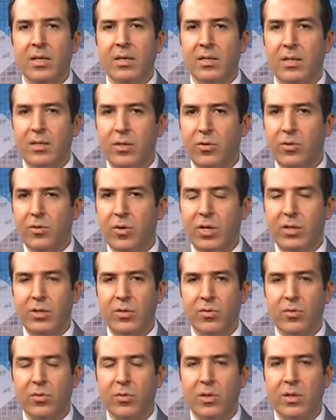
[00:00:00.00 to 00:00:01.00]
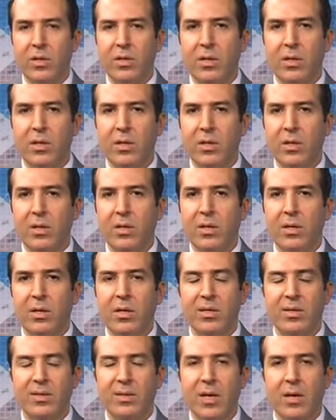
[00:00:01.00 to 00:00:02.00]
Tigo has sold
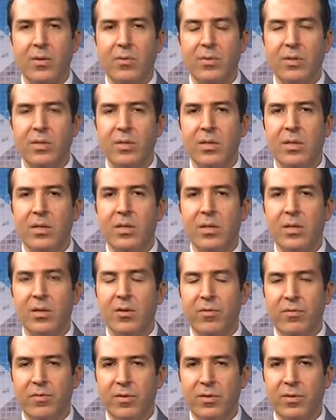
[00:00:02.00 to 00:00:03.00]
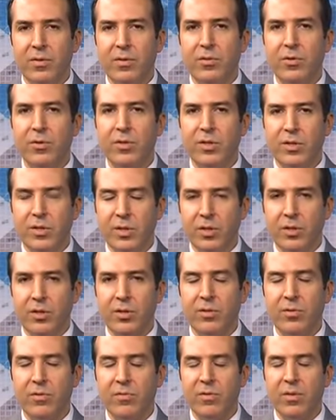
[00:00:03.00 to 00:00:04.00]
its towers in 3 of its
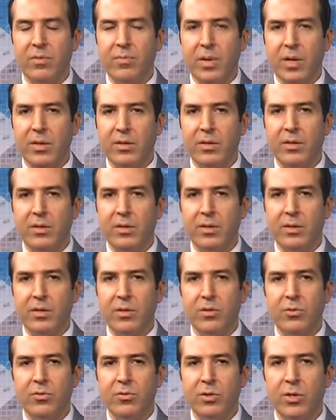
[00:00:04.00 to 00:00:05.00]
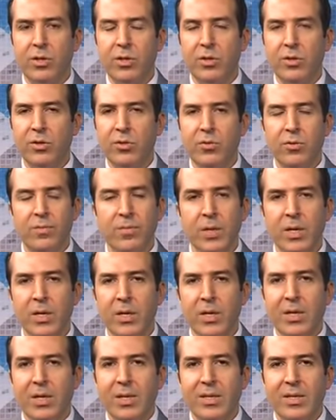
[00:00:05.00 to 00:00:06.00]
jurisdictions over the past 2 years. So
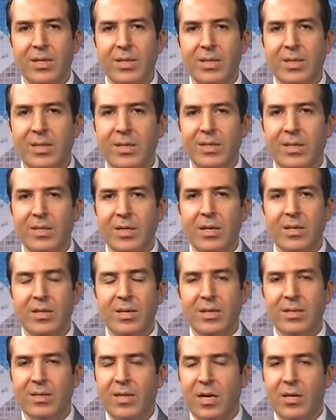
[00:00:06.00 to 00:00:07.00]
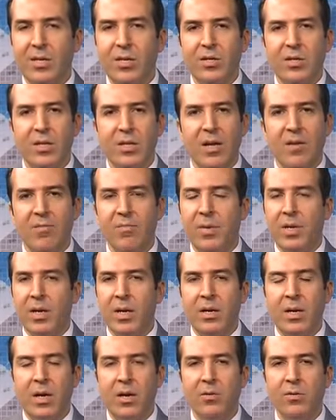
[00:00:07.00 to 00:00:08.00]
these are transactions that have been
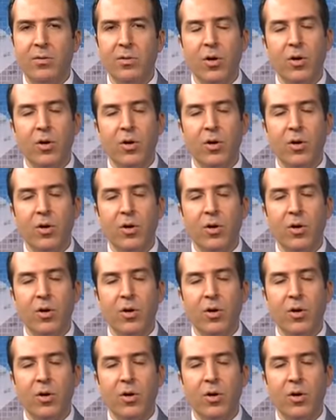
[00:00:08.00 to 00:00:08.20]
announced.